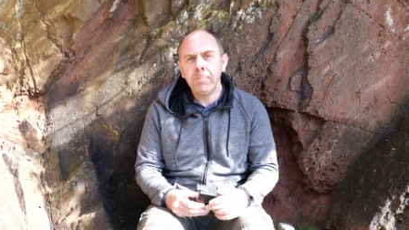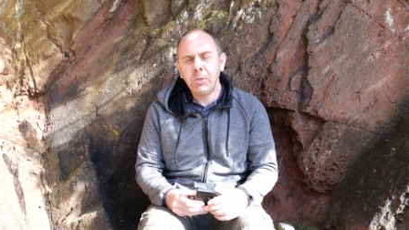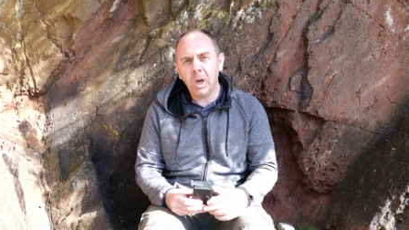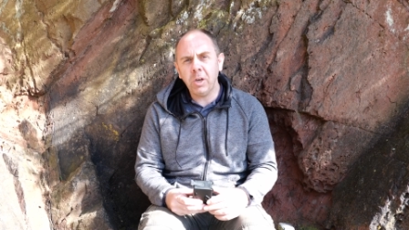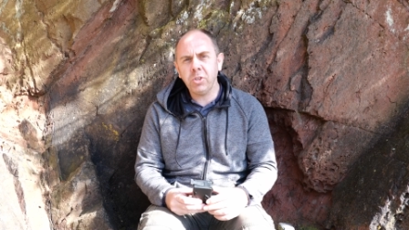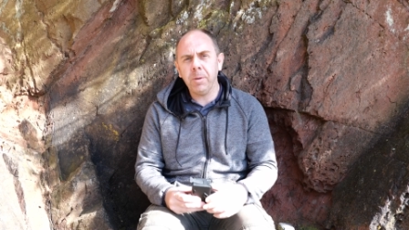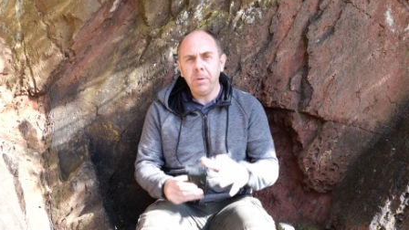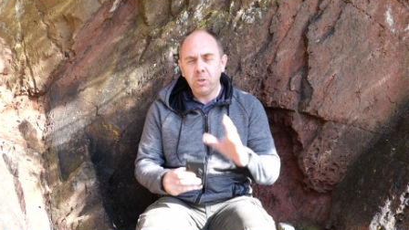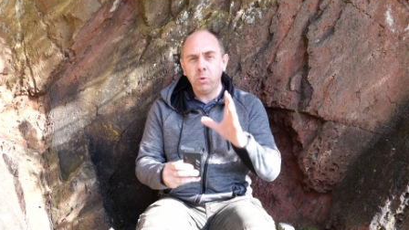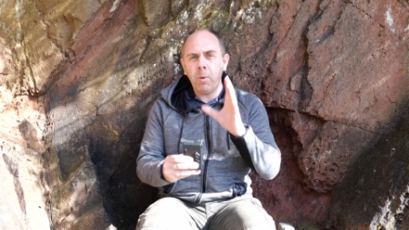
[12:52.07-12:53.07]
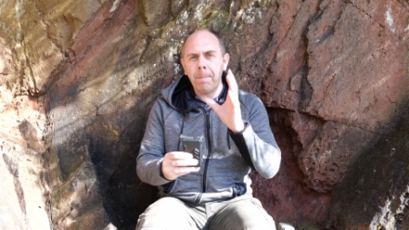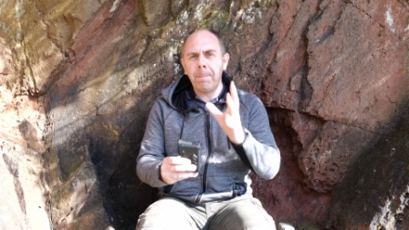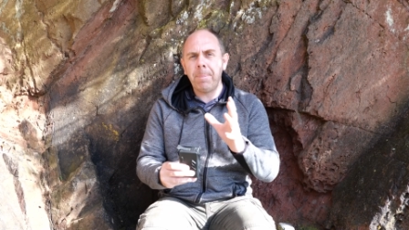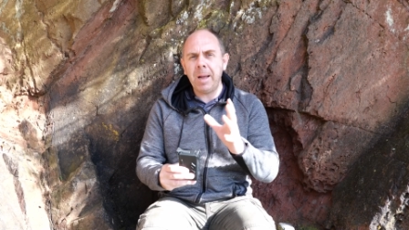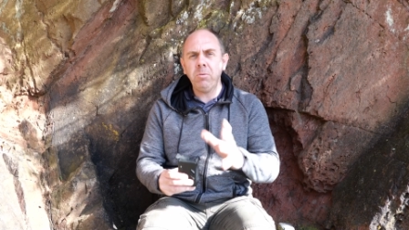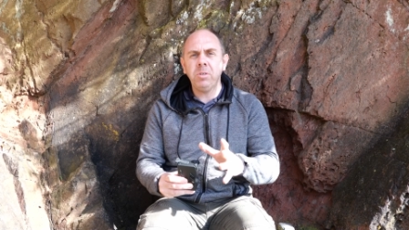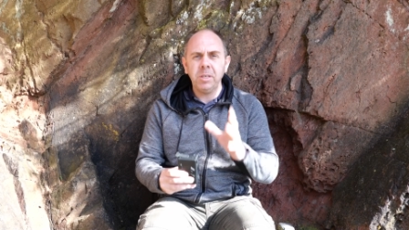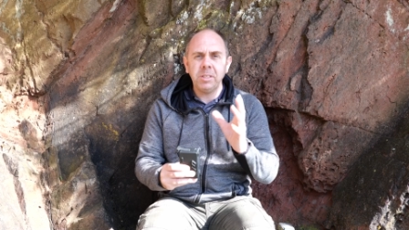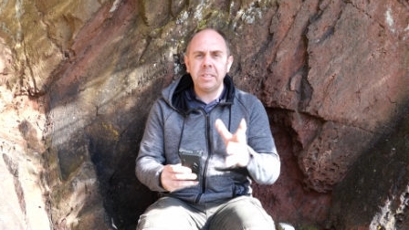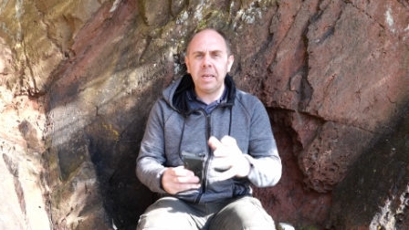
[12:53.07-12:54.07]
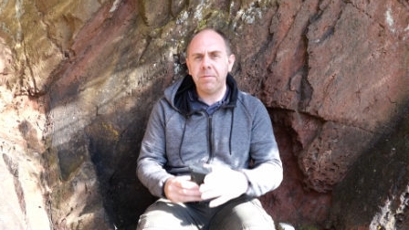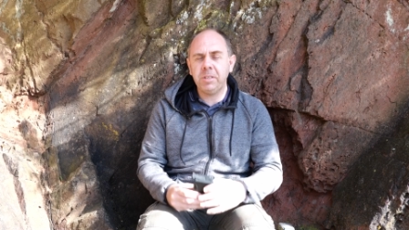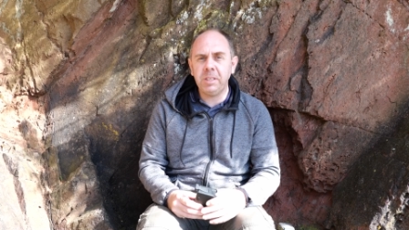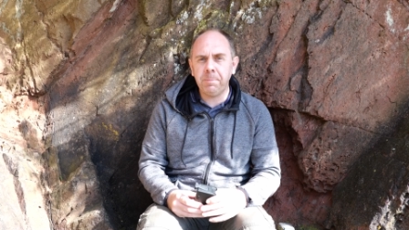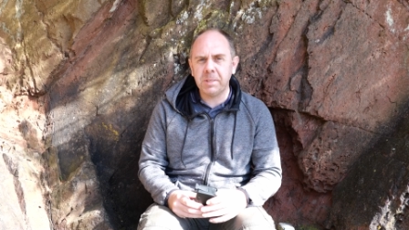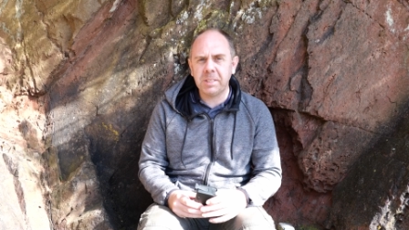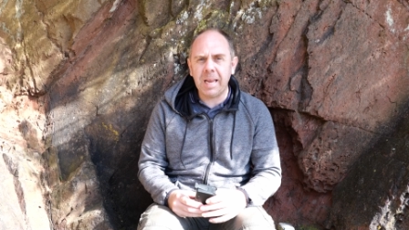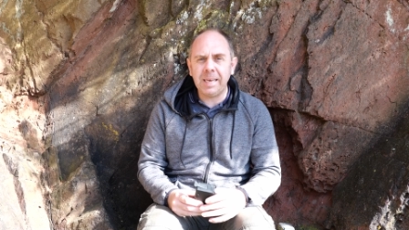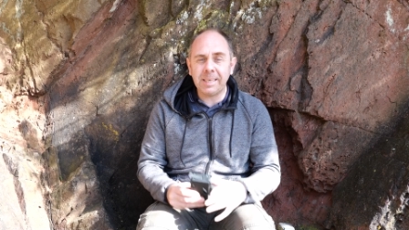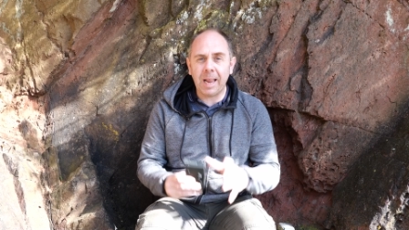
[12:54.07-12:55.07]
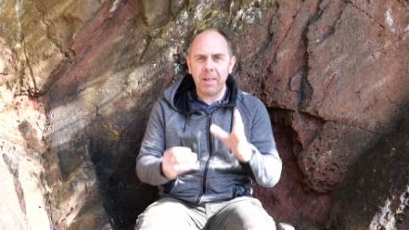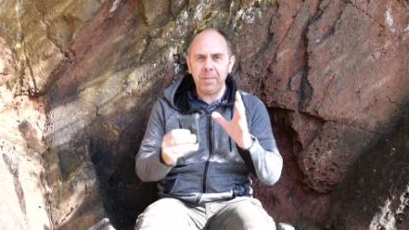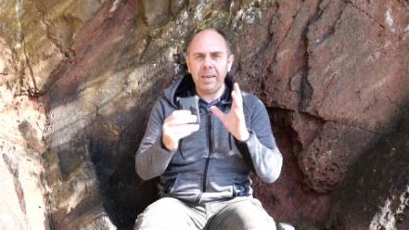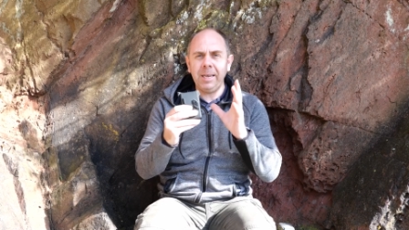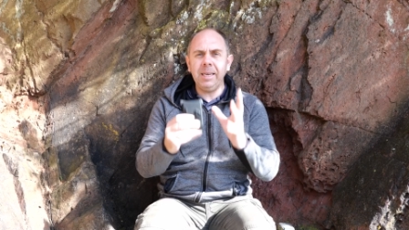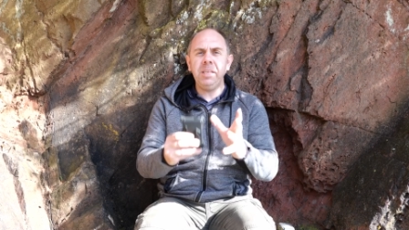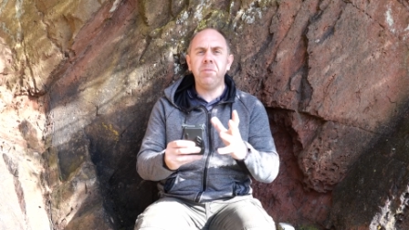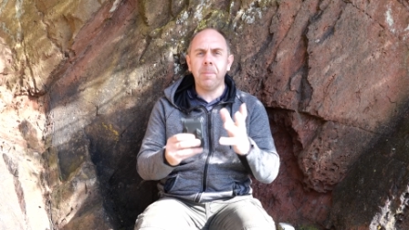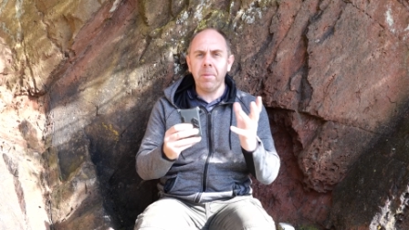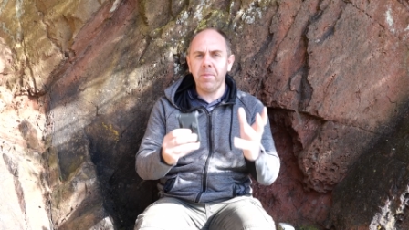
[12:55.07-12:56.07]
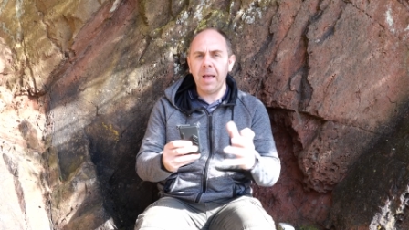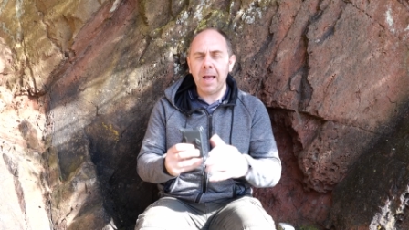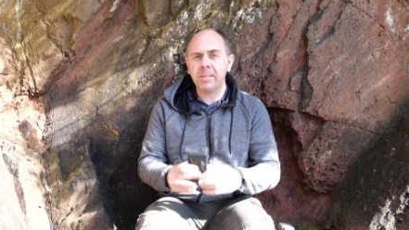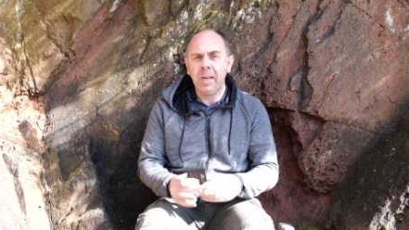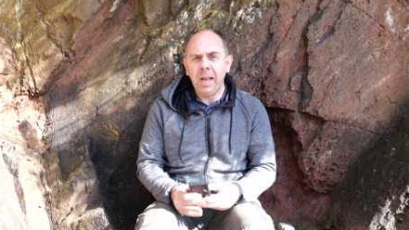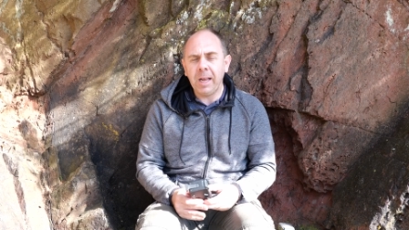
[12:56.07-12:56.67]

charge them to about about 70% and then leave them at that